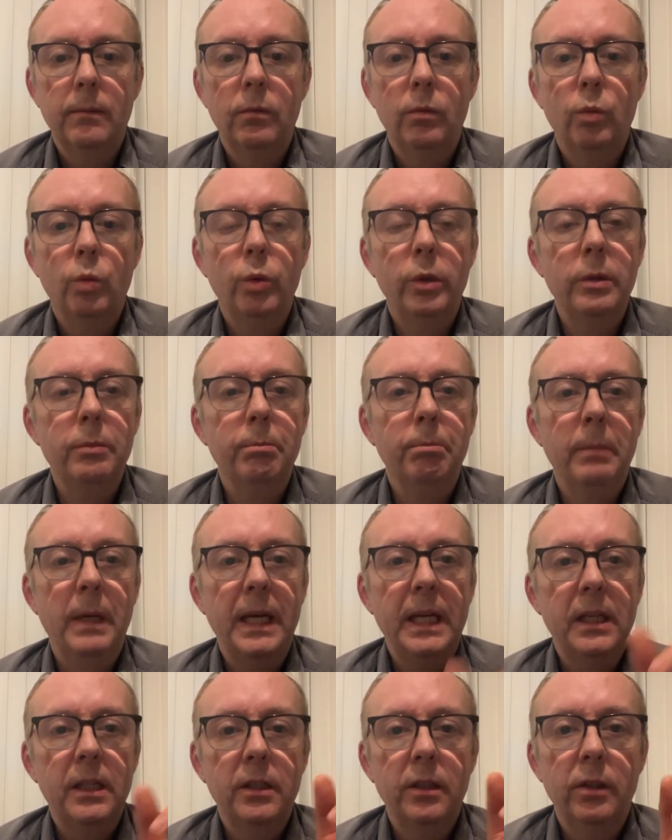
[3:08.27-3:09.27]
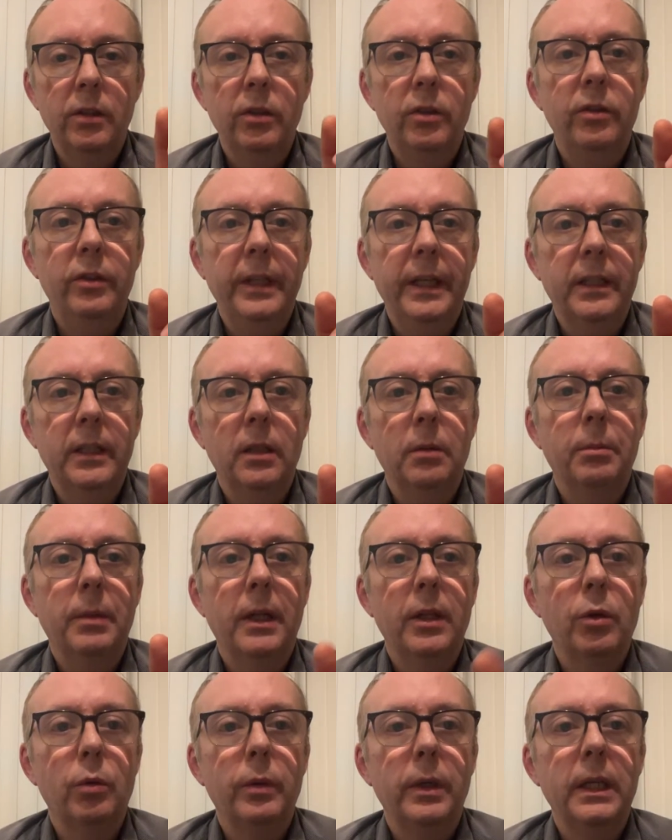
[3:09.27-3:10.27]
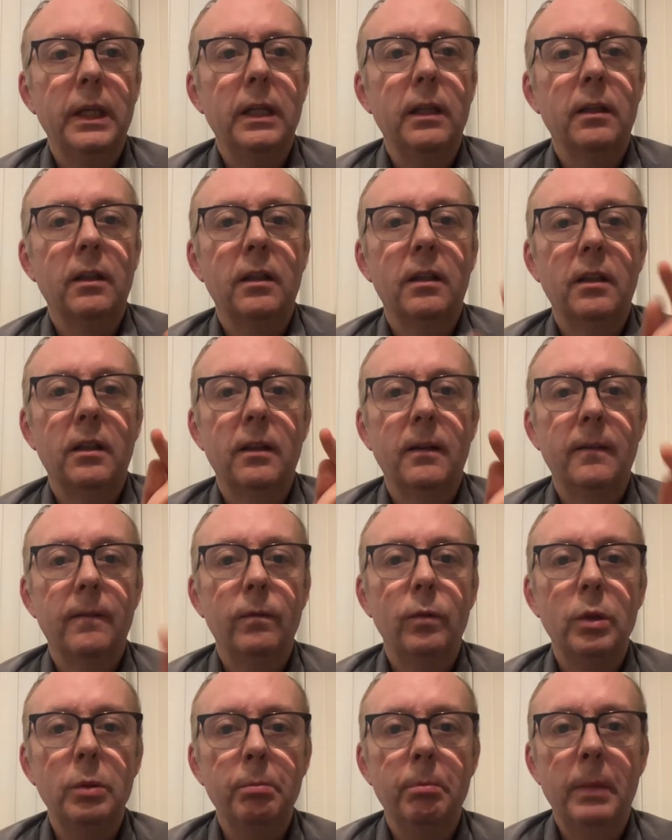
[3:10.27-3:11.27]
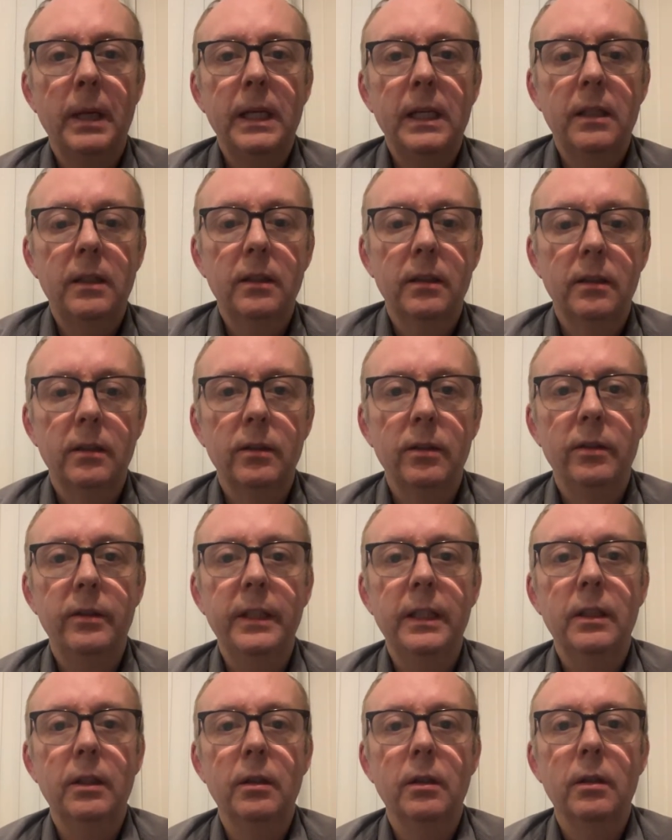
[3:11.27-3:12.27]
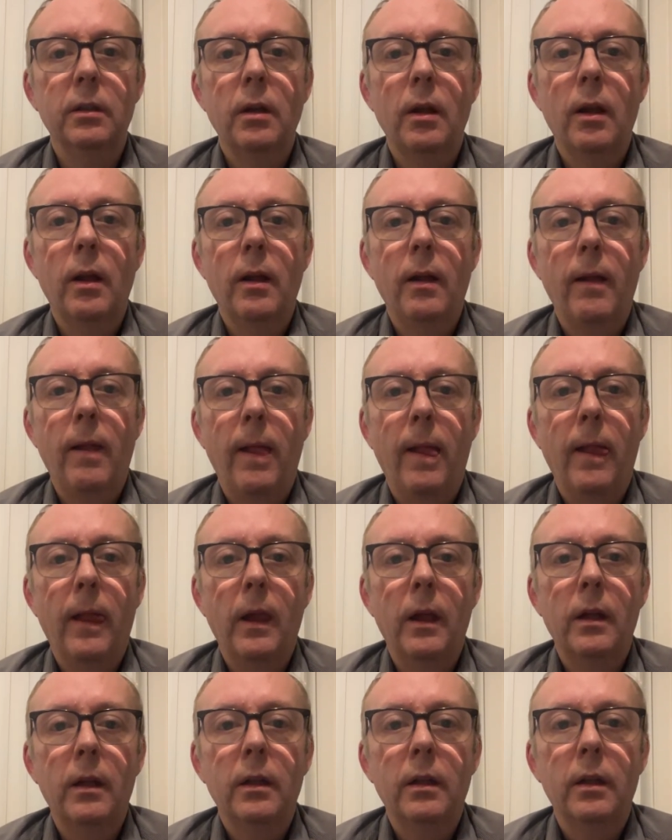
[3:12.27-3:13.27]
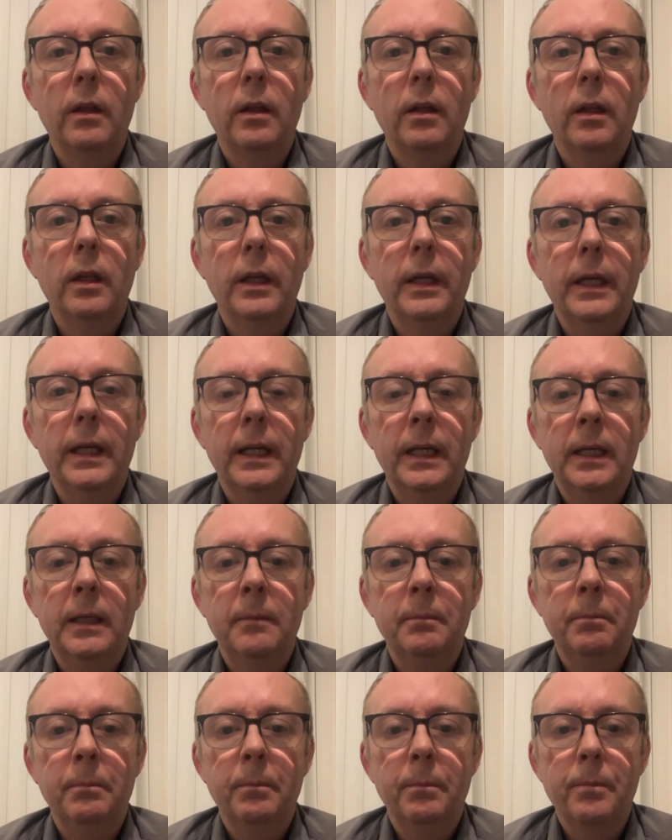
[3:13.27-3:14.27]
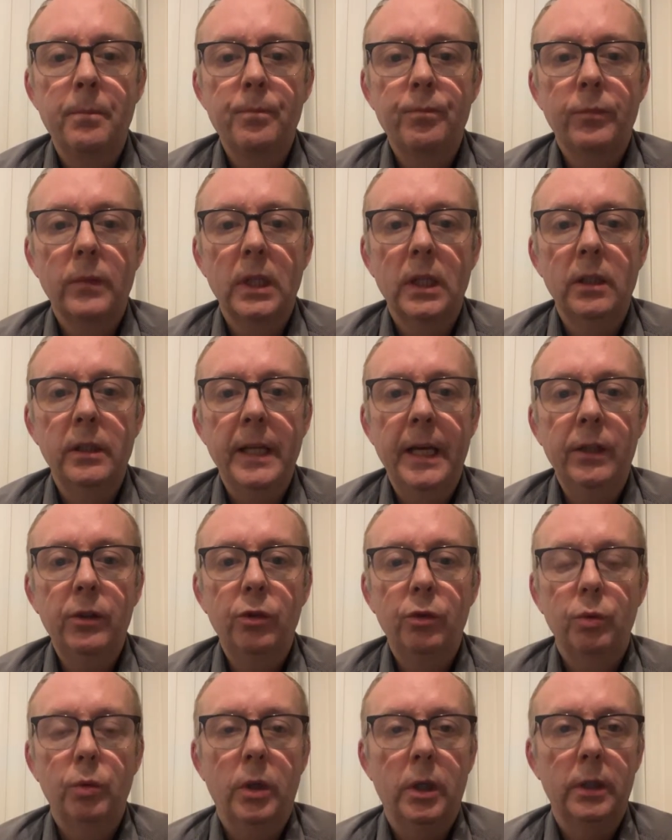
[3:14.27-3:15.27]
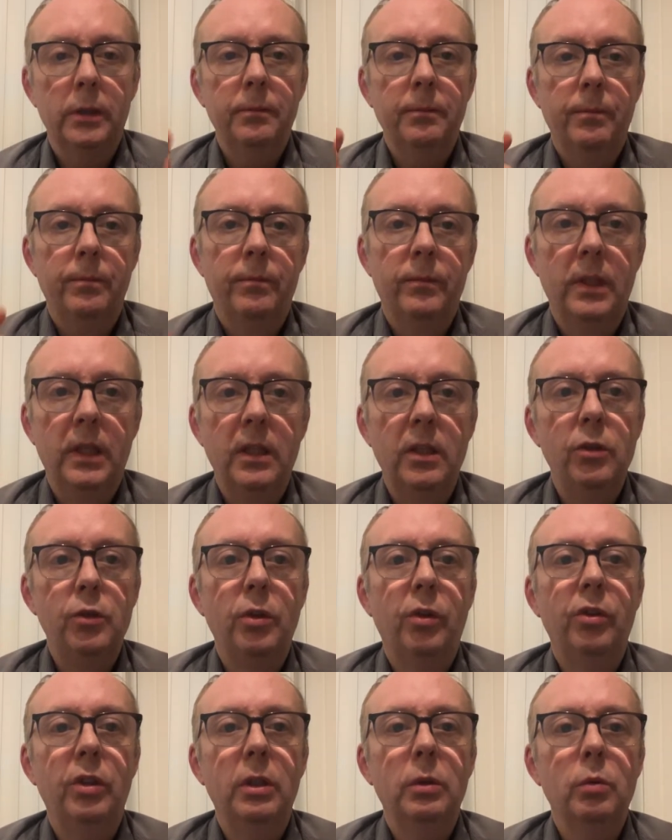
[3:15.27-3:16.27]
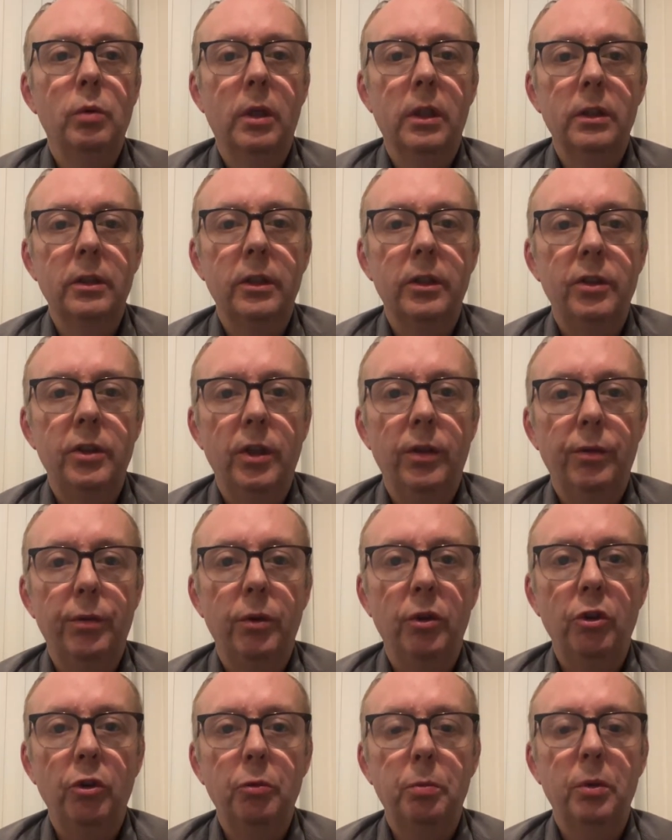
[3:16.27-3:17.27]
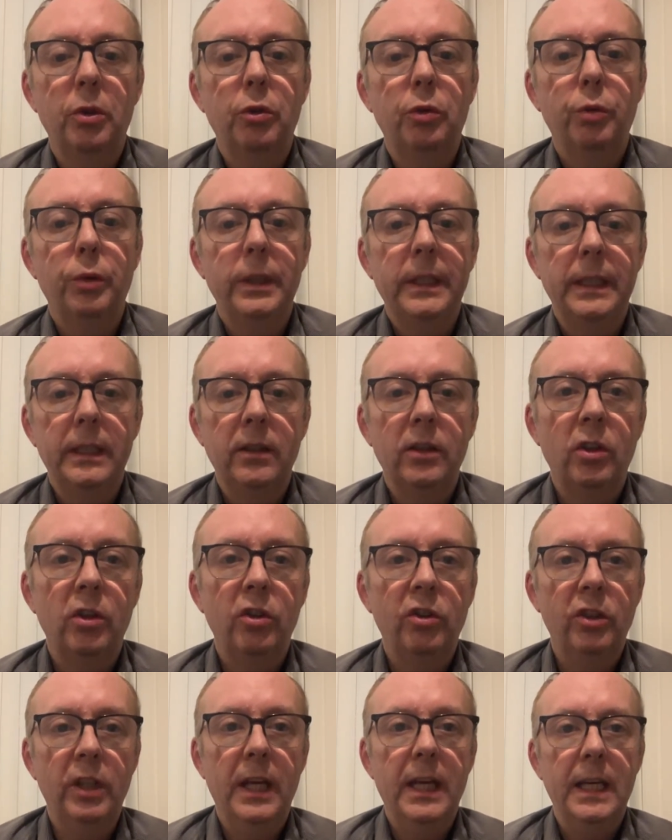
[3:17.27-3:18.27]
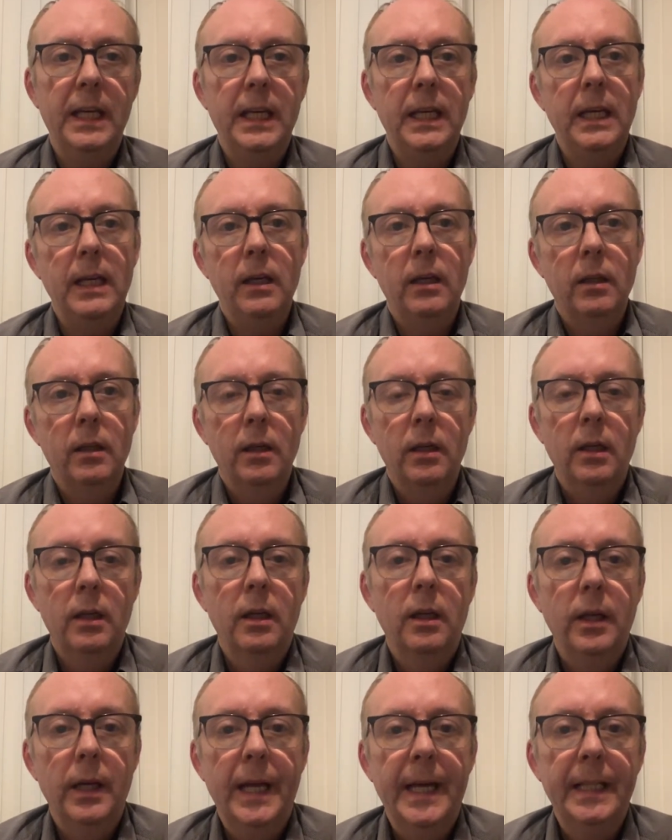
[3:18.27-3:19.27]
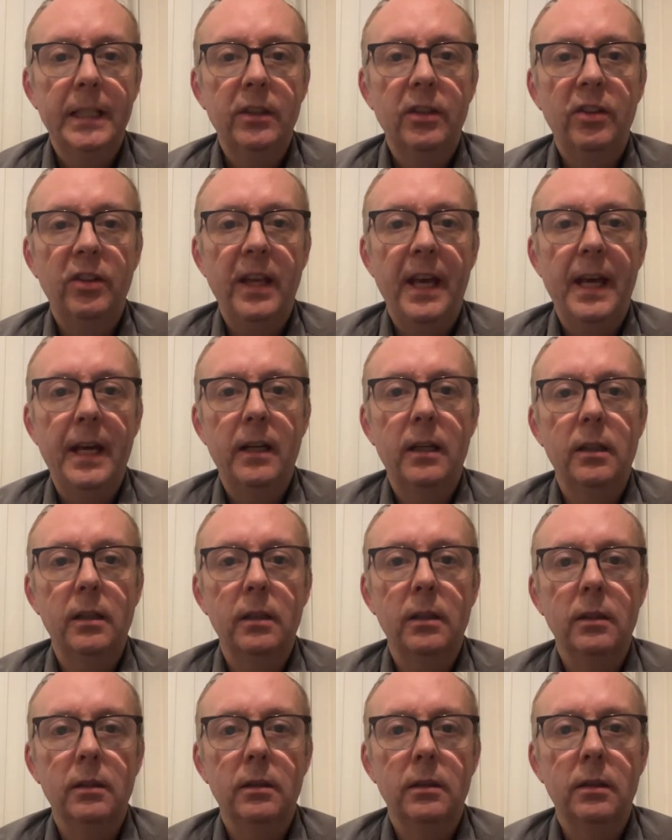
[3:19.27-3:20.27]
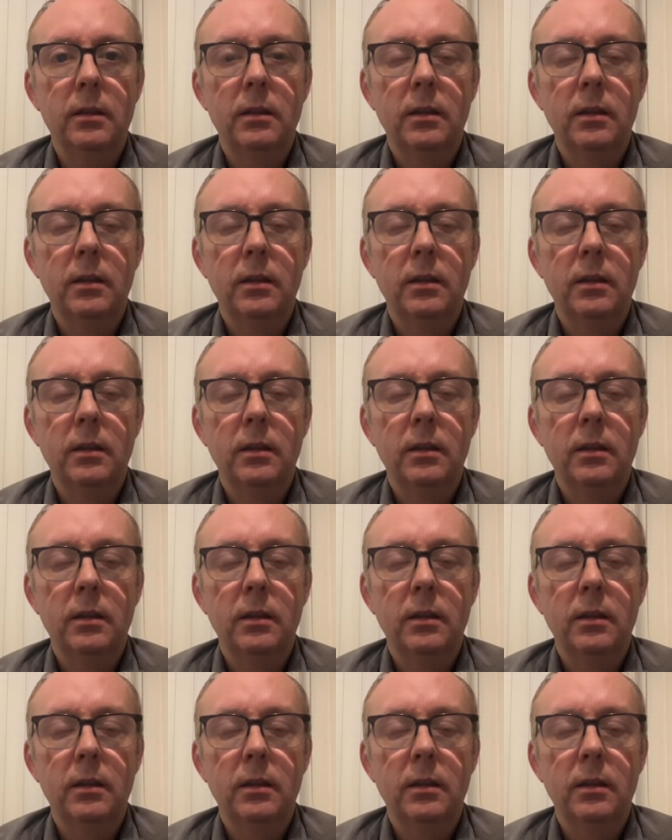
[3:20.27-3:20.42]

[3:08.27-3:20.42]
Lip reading: We make dinner, by the way. We make dinner. The next one, an interesting one, the difference between say and tell.